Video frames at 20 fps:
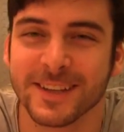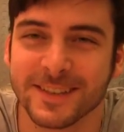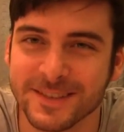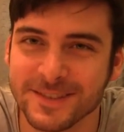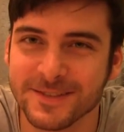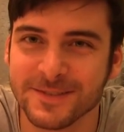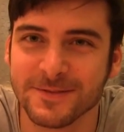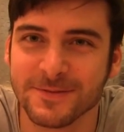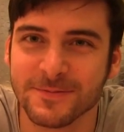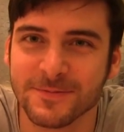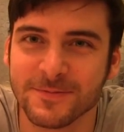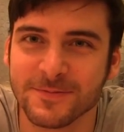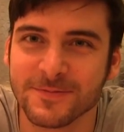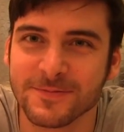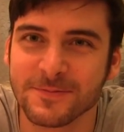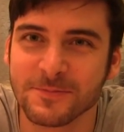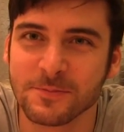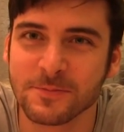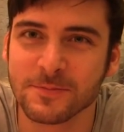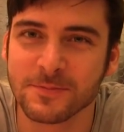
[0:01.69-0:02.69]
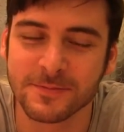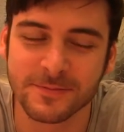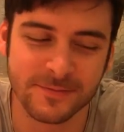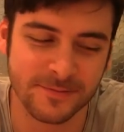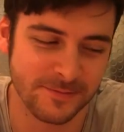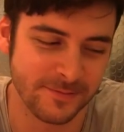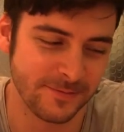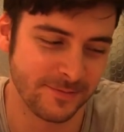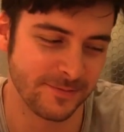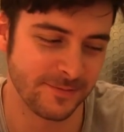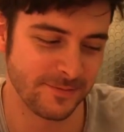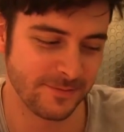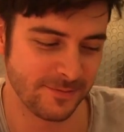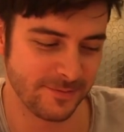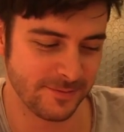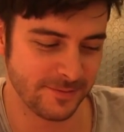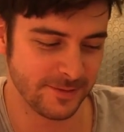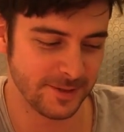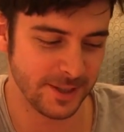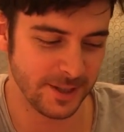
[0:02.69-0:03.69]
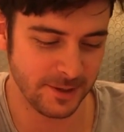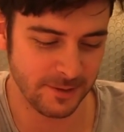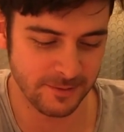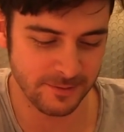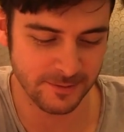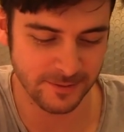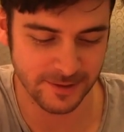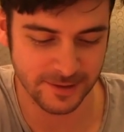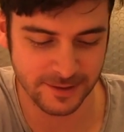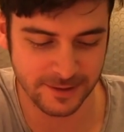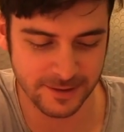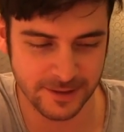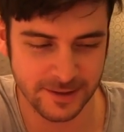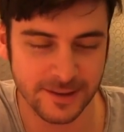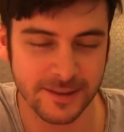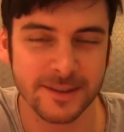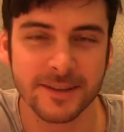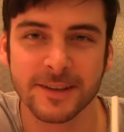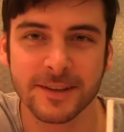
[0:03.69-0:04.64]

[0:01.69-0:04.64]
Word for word: I'm filming you. We're